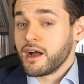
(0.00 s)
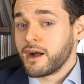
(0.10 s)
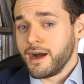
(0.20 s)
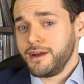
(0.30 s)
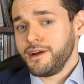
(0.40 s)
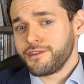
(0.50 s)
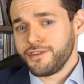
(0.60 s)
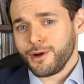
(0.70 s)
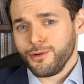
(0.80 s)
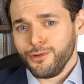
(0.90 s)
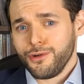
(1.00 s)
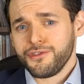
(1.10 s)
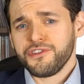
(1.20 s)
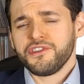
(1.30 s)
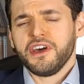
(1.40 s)
Cardiac
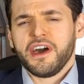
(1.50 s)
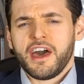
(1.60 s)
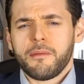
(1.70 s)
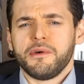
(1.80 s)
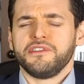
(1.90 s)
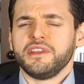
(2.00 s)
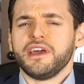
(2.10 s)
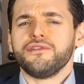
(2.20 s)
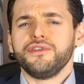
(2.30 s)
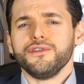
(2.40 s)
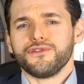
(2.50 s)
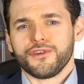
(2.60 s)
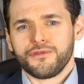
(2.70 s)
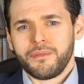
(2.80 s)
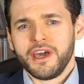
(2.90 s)
sarcoidosis happens in a fifth
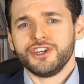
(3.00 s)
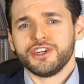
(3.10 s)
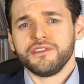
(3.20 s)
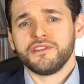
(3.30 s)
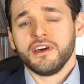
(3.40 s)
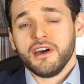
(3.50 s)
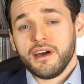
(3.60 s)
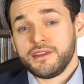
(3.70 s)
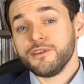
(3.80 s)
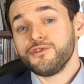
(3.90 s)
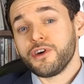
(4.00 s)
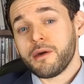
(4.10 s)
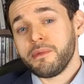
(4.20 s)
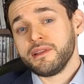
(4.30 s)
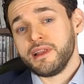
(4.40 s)
of patients and tends to
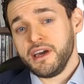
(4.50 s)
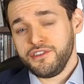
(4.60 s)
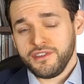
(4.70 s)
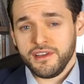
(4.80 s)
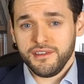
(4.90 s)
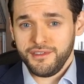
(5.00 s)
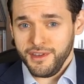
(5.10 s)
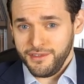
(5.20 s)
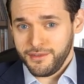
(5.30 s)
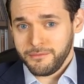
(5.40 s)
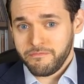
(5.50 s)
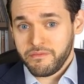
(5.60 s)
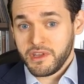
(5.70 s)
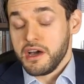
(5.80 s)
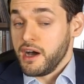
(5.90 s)
happen late in the disease.
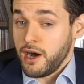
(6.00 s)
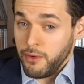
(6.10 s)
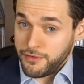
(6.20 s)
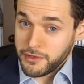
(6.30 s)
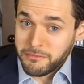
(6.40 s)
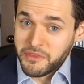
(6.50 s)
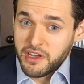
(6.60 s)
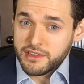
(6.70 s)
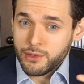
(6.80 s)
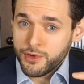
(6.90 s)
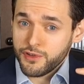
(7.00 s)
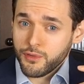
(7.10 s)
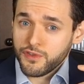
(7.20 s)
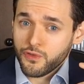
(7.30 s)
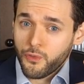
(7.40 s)
However, the reason
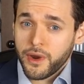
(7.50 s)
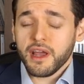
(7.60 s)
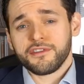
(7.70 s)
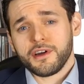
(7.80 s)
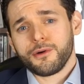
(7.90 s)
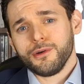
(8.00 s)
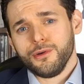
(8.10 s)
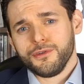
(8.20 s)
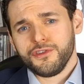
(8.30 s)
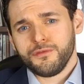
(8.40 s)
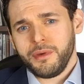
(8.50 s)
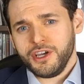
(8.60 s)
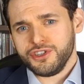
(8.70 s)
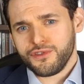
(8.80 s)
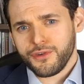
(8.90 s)
we screen sarcoidosis
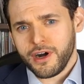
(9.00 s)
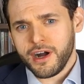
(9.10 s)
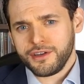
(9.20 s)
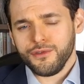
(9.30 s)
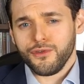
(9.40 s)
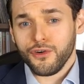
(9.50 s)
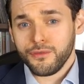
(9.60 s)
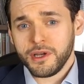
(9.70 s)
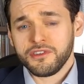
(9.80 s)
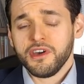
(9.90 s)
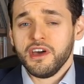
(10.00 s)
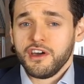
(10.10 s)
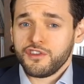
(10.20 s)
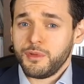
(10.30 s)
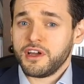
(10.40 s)
patients for heart involvement
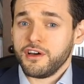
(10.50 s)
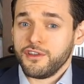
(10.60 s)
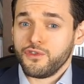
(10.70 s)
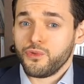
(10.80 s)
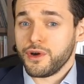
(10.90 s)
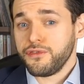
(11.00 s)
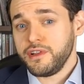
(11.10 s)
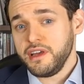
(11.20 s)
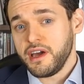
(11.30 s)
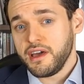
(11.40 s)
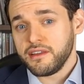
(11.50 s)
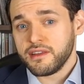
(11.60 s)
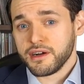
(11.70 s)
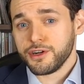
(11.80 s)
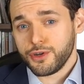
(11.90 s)
is because roughly a
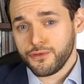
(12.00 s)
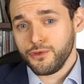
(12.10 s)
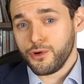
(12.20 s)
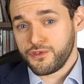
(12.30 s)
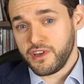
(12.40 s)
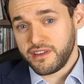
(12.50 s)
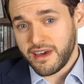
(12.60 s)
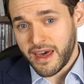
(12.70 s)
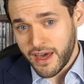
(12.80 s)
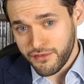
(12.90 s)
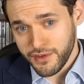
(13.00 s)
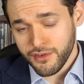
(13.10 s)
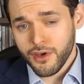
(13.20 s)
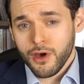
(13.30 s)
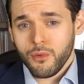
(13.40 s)
third of those that have
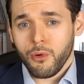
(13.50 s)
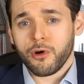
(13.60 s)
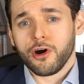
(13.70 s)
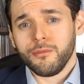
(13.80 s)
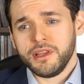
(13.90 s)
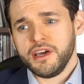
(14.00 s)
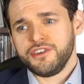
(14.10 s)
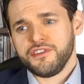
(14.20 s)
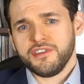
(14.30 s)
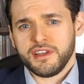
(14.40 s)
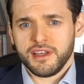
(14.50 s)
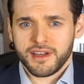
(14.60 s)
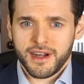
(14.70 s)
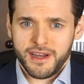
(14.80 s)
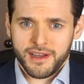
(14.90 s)
it will culminate in sudden
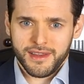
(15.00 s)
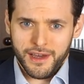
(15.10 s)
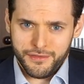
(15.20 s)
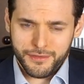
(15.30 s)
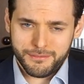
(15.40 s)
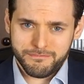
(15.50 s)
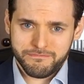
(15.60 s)
cardiac death.